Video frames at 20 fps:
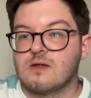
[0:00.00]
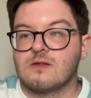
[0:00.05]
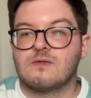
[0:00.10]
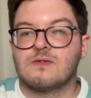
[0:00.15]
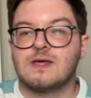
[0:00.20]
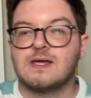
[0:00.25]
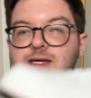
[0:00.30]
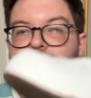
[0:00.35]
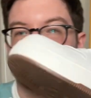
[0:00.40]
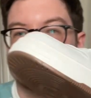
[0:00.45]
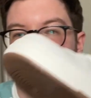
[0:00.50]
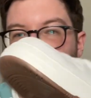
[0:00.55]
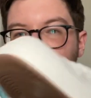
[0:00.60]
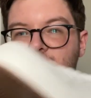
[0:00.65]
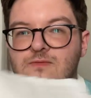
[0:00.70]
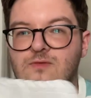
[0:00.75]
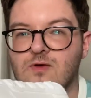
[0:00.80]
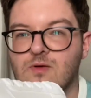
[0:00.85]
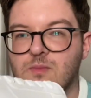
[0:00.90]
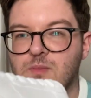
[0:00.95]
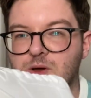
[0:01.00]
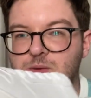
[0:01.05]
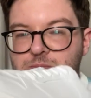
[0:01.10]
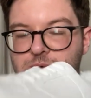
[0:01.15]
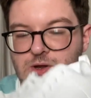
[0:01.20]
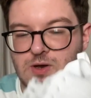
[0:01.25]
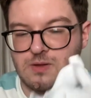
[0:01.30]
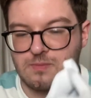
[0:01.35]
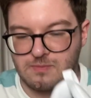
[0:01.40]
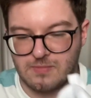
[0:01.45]
These are from
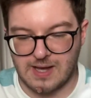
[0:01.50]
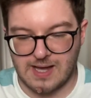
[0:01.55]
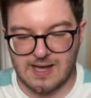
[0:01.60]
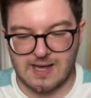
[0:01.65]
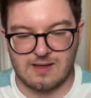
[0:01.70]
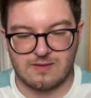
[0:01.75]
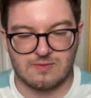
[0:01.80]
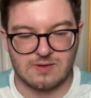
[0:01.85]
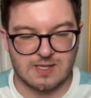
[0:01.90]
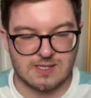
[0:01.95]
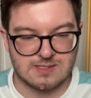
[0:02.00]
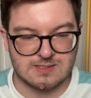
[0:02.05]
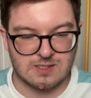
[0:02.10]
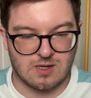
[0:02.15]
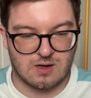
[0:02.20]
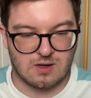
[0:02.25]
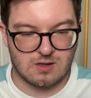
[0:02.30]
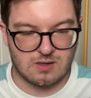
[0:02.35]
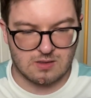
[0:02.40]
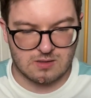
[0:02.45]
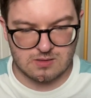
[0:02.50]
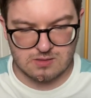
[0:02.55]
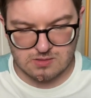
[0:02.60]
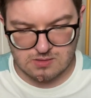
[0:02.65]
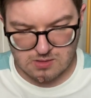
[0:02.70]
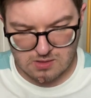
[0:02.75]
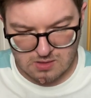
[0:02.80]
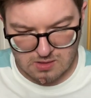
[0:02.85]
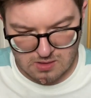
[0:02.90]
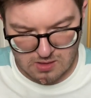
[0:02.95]
Pull&Bear. These are
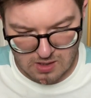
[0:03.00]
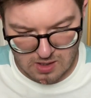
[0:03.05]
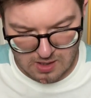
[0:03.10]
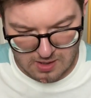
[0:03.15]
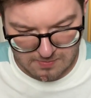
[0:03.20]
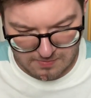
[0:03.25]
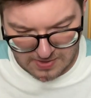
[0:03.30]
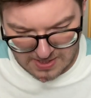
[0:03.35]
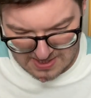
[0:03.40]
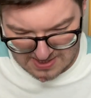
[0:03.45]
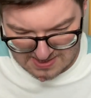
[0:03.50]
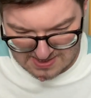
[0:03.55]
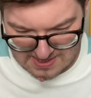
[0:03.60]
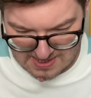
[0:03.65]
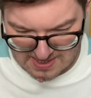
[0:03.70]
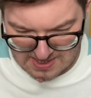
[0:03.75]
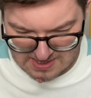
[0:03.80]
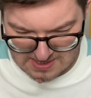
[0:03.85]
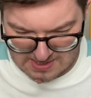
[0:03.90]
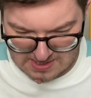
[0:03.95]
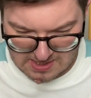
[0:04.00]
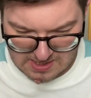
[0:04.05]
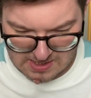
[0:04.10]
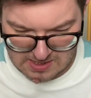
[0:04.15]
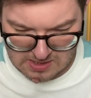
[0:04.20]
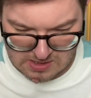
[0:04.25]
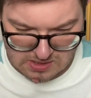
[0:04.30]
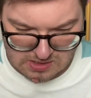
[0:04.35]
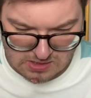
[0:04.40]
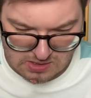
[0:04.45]
a bit
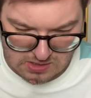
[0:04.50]
dirty.